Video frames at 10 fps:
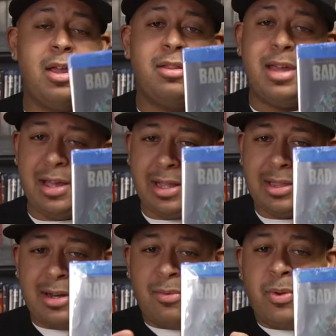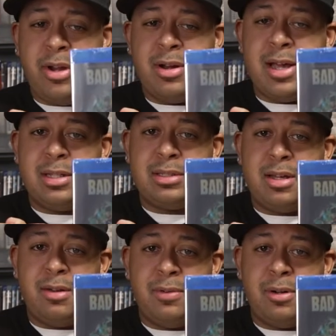Ain't that a weird ass
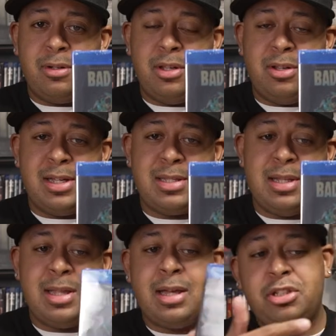cover? Can you guys see that?